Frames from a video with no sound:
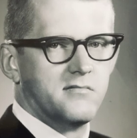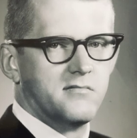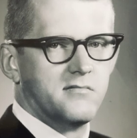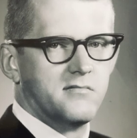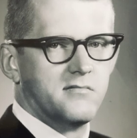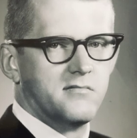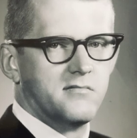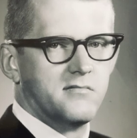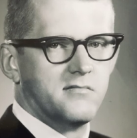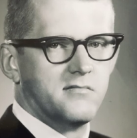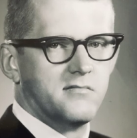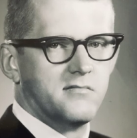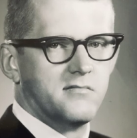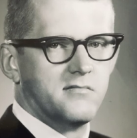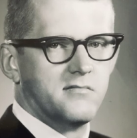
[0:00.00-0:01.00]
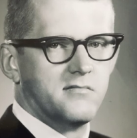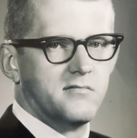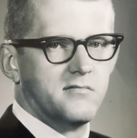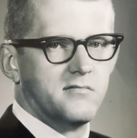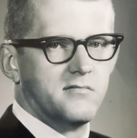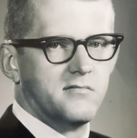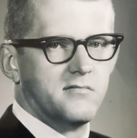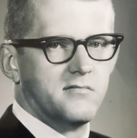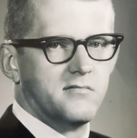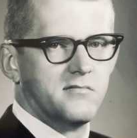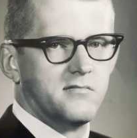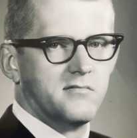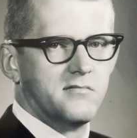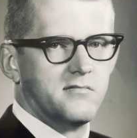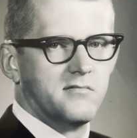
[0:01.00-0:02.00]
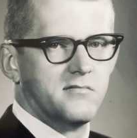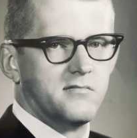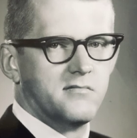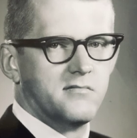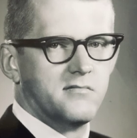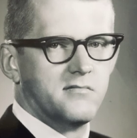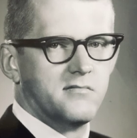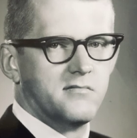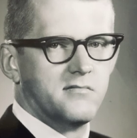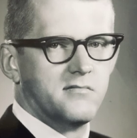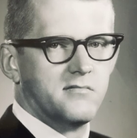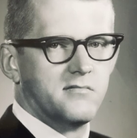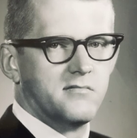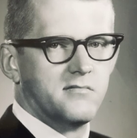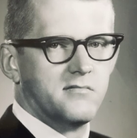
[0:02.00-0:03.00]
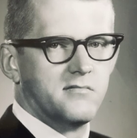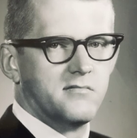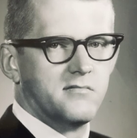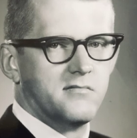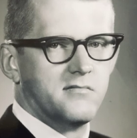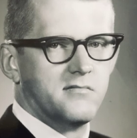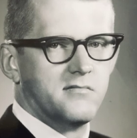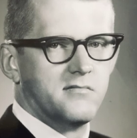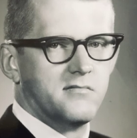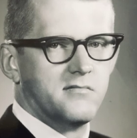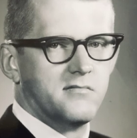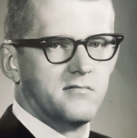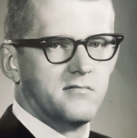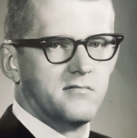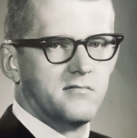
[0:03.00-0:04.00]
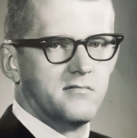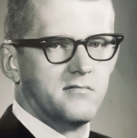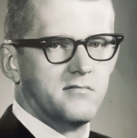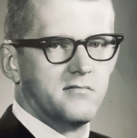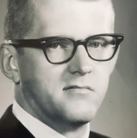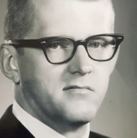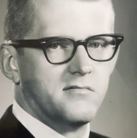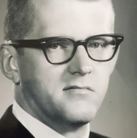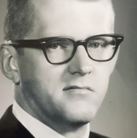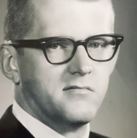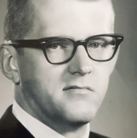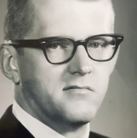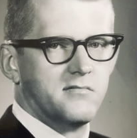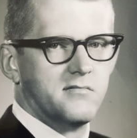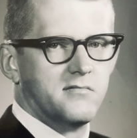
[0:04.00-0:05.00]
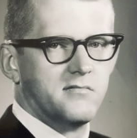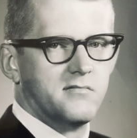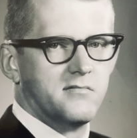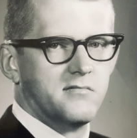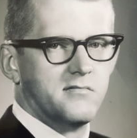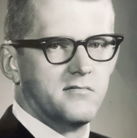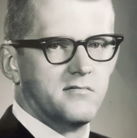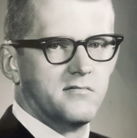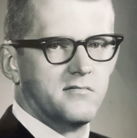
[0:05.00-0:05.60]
(no lip movement)